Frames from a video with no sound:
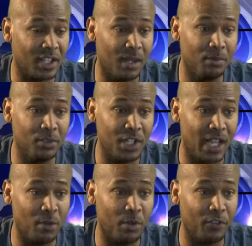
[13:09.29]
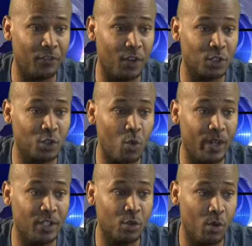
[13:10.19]
Come January 1st,
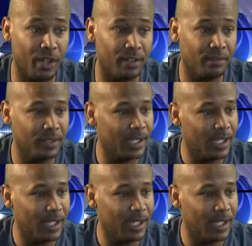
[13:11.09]
2020.